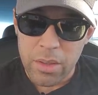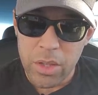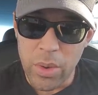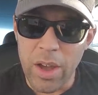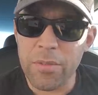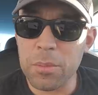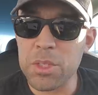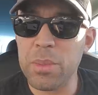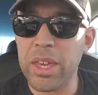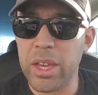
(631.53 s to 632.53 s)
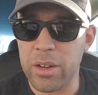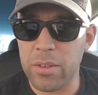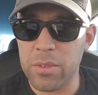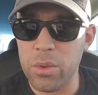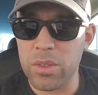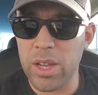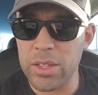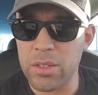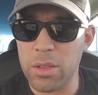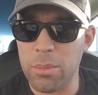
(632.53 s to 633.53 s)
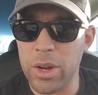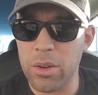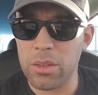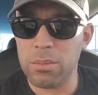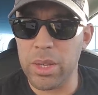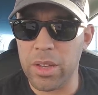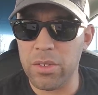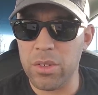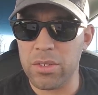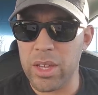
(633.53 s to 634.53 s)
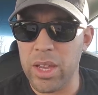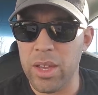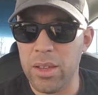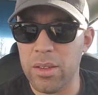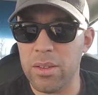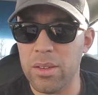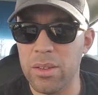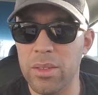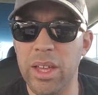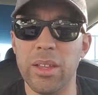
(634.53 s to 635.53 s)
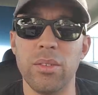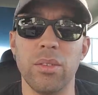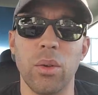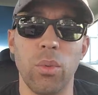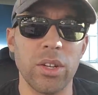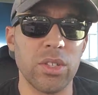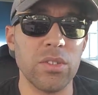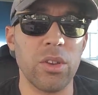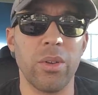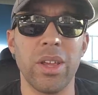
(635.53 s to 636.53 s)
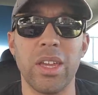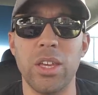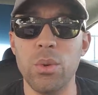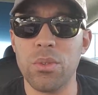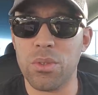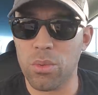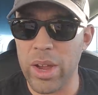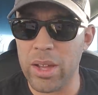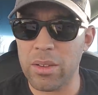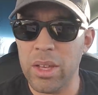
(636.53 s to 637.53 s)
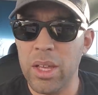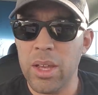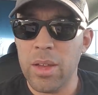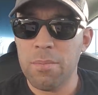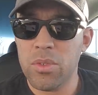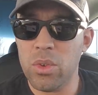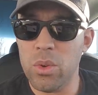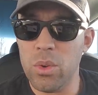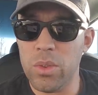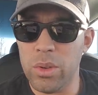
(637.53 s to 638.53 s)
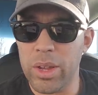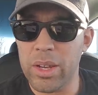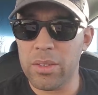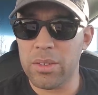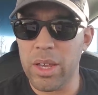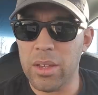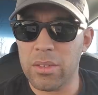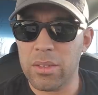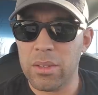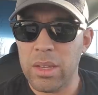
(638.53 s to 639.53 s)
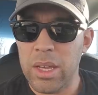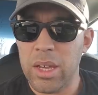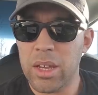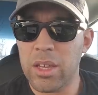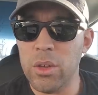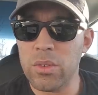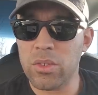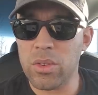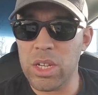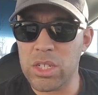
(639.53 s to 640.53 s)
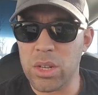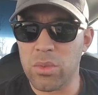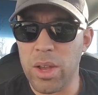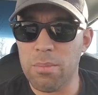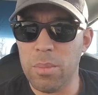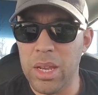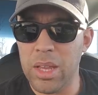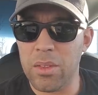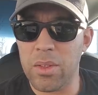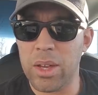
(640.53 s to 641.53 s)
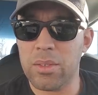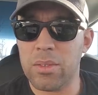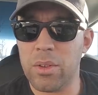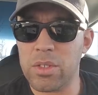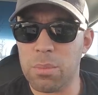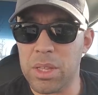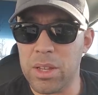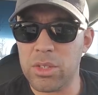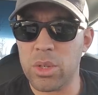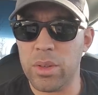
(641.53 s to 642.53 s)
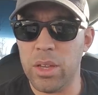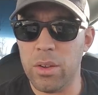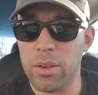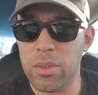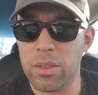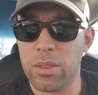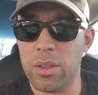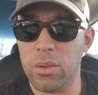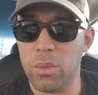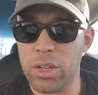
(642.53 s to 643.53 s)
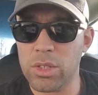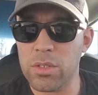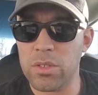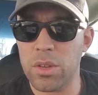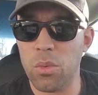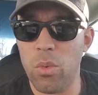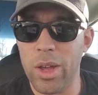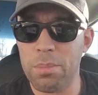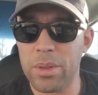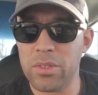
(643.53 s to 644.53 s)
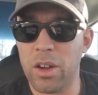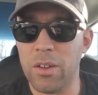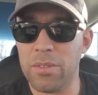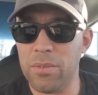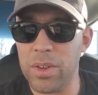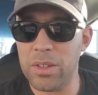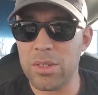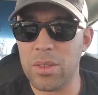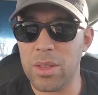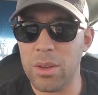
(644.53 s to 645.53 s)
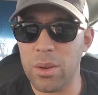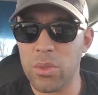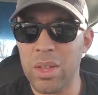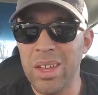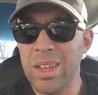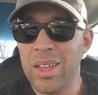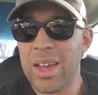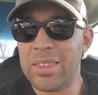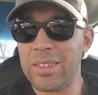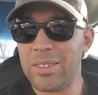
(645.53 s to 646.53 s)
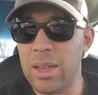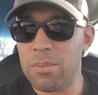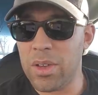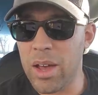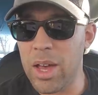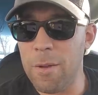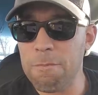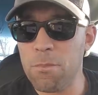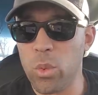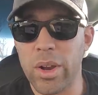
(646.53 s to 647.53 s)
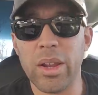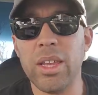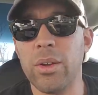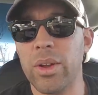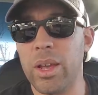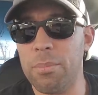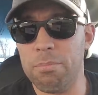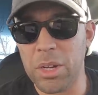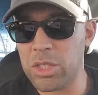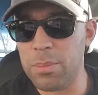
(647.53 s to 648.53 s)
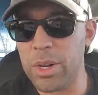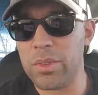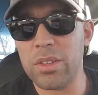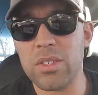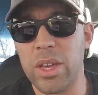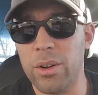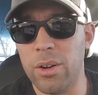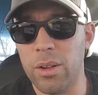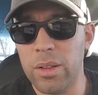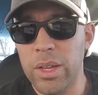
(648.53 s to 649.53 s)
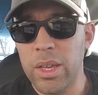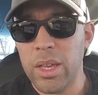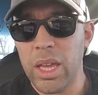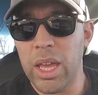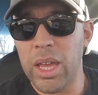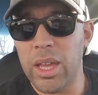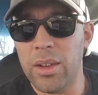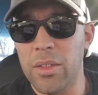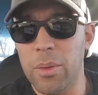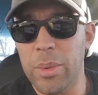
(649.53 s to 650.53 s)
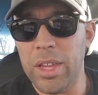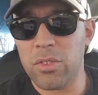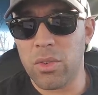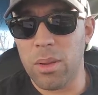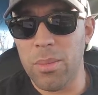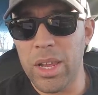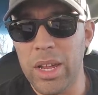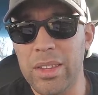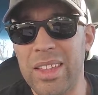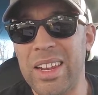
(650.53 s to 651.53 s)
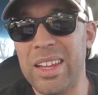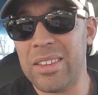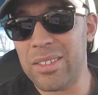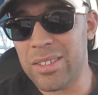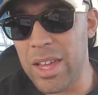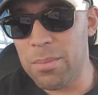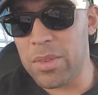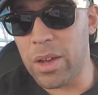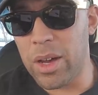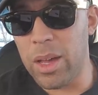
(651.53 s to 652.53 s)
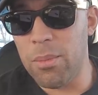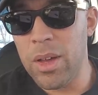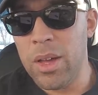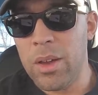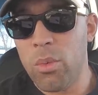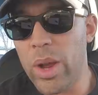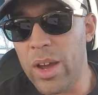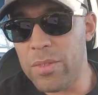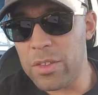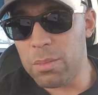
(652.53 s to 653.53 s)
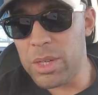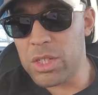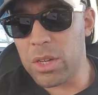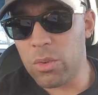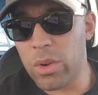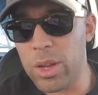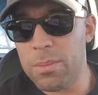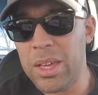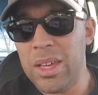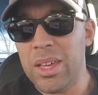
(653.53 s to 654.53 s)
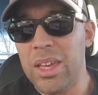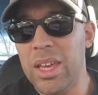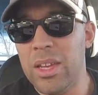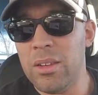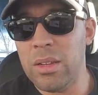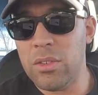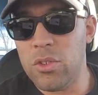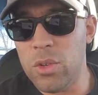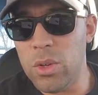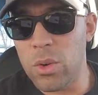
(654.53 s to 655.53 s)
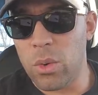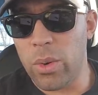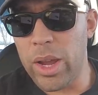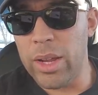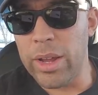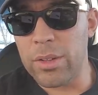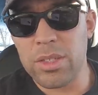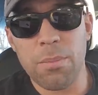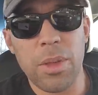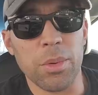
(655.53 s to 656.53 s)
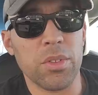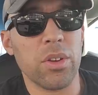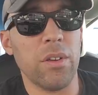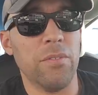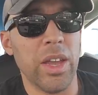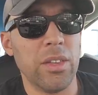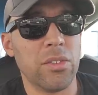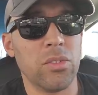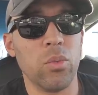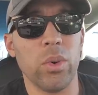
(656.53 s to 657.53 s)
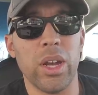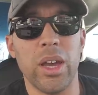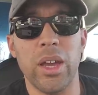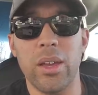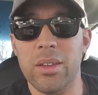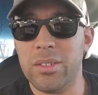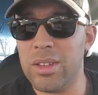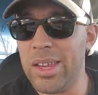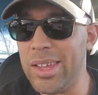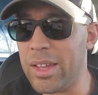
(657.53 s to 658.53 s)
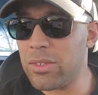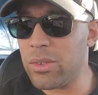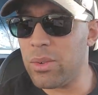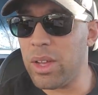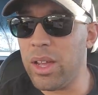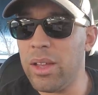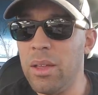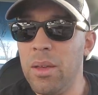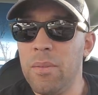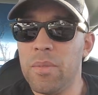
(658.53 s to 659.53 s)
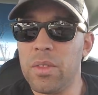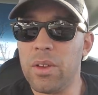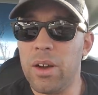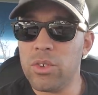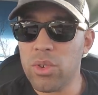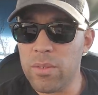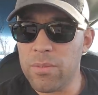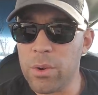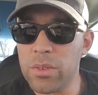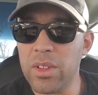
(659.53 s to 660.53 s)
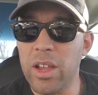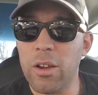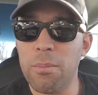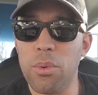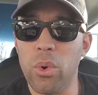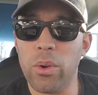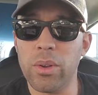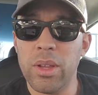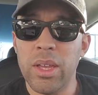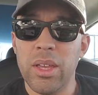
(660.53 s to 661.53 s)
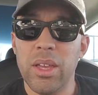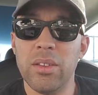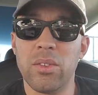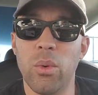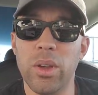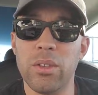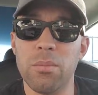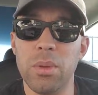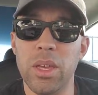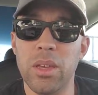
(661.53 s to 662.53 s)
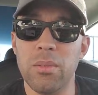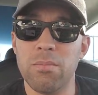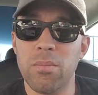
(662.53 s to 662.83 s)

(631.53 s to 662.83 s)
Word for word: you have them speaking out of two sides of their mouth because you say that the Russians are an acute threat to the United States. An acute strategic threat, meaning that there's a potential here that the Russians could wipe us off the face of the earth. At the same time, we're not hearing much about this at all in the mainstream media. And then at the same time, we have this mission creep into Ukraine. Now, some people took offense when I said yesterday that the 101st Airborne is going to be